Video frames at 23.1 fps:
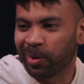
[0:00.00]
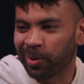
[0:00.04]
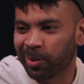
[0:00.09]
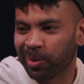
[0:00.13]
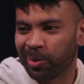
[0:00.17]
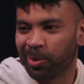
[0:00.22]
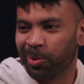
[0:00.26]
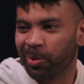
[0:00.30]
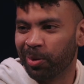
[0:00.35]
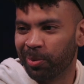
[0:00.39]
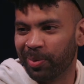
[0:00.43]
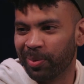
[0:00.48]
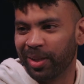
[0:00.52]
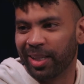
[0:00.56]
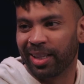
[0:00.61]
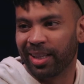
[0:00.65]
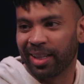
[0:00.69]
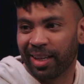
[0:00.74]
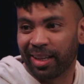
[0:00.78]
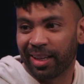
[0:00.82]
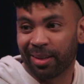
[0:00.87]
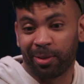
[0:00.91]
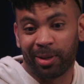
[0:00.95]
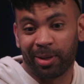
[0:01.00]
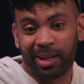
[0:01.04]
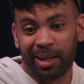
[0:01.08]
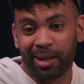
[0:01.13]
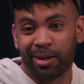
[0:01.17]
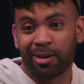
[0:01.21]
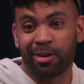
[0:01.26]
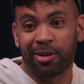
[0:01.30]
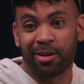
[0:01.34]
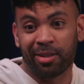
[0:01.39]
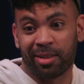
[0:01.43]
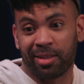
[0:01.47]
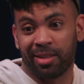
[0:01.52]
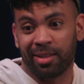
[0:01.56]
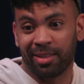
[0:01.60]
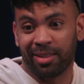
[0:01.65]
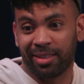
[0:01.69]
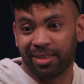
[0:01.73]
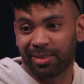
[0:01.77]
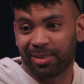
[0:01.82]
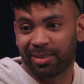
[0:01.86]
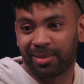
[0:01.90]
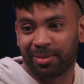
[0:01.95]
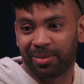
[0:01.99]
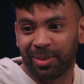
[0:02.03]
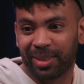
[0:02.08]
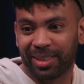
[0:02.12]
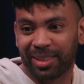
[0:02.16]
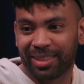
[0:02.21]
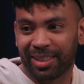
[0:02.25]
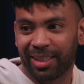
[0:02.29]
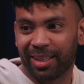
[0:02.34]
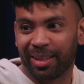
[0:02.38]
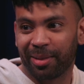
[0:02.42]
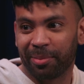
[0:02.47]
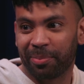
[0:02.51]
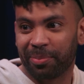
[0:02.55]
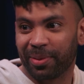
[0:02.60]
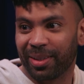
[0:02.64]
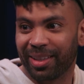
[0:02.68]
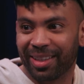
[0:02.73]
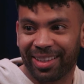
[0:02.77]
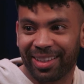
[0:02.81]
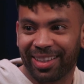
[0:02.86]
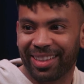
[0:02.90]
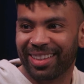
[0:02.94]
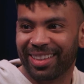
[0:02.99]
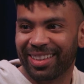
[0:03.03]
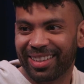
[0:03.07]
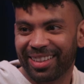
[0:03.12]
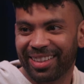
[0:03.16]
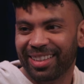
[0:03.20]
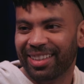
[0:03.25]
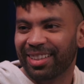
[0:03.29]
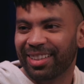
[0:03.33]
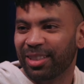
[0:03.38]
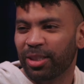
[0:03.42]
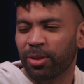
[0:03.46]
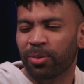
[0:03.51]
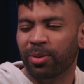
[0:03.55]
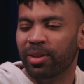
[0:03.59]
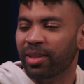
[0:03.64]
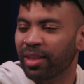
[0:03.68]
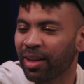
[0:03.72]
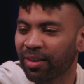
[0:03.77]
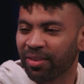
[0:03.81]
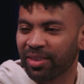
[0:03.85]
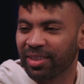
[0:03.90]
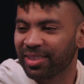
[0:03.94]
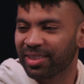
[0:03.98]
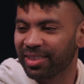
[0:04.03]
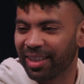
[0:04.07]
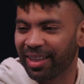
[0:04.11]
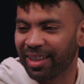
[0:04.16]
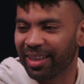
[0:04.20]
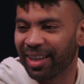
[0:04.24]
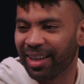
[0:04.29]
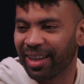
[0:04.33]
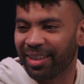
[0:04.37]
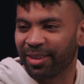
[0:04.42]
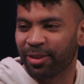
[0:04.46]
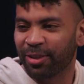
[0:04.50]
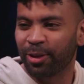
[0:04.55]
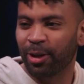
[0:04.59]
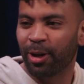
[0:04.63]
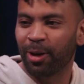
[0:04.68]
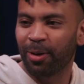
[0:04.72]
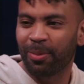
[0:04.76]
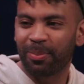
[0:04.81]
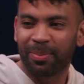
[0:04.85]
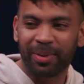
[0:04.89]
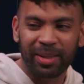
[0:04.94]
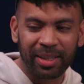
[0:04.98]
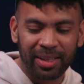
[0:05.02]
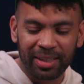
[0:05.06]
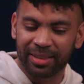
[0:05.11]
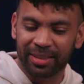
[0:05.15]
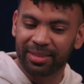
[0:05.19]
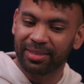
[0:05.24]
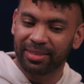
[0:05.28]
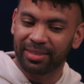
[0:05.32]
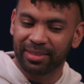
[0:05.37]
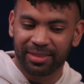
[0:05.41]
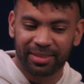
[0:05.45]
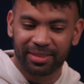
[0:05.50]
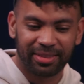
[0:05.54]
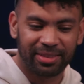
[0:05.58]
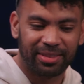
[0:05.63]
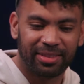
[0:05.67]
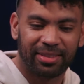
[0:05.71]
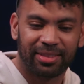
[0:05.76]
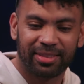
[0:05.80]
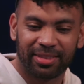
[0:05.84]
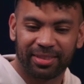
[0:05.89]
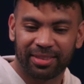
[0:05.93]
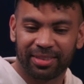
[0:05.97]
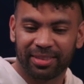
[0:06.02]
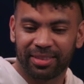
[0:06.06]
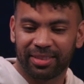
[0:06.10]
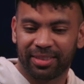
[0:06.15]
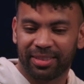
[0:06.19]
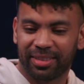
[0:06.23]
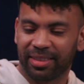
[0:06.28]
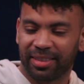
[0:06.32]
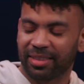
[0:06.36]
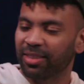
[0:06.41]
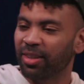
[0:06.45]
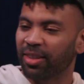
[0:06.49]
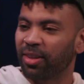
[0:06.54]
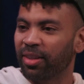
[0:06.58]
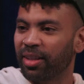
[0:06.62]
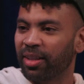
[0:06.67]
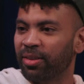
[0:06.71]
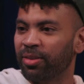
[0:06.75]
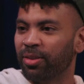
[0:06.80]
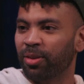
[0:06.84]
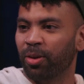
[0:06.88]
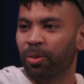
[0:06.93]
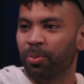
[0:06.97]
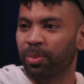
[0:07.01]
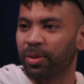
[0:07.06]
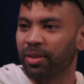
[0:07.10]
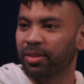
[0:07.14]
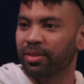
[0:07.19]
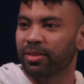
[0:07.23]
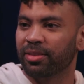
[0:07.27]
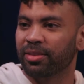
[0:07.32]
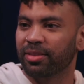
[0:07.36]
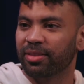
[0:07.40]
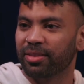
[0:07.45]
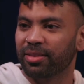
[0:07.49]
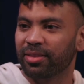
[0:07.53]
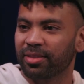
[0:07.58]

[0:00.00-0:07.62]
you would be like, well, I heard this. What's up? And you would never say that, but it's all out in the open. And